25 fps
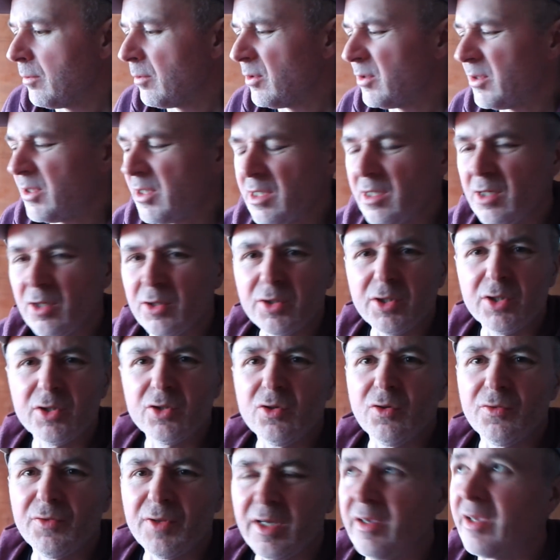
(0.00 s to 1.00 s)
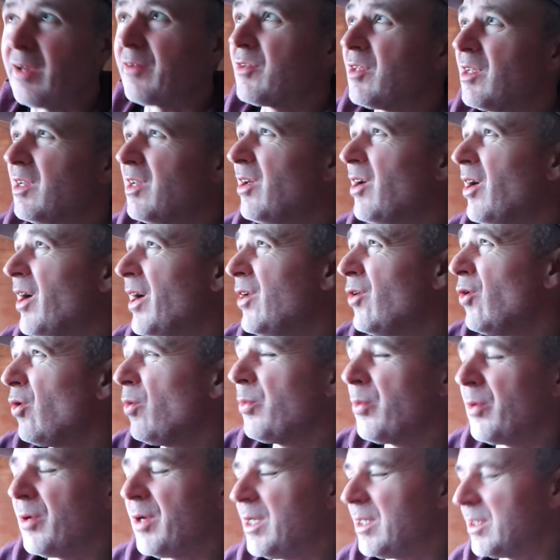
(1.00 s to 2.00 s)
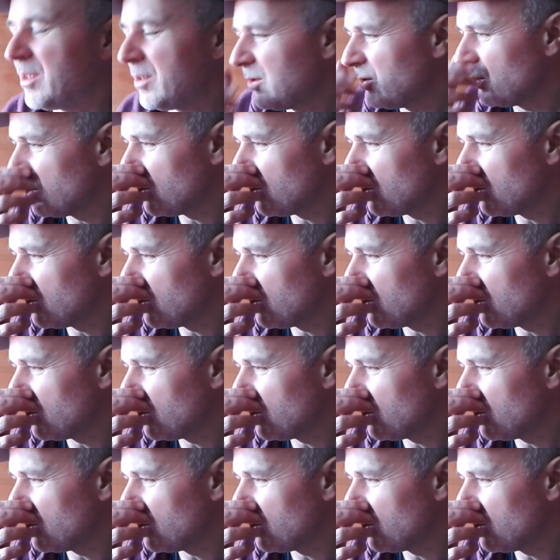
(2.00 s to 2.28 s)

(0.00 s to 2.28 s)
because there's lots of stuff that you have to line up and it's